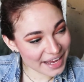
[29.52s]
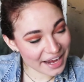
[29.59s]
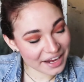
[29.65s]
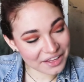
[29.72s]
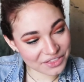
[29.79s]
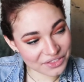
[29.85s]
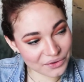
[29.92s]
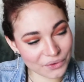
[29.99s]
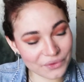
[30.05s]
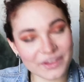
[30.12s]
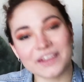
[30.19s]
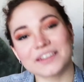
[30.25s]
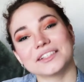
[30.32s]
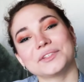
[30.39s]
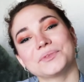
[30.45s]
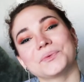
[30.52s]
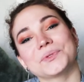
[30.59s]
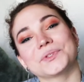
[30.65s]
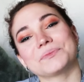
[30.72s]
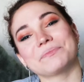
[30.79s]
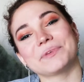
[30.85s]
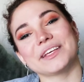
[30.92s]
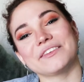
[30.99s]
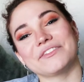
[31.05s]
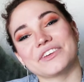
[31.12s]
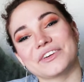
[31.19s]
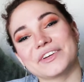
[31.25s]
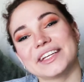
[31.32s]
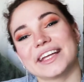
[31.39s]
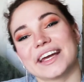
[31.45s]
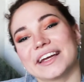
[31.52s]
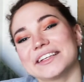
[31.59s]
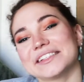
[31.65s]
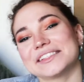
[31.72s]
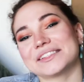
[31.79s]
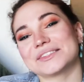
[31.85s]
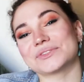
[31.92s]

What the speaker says: I thought that it would be very nice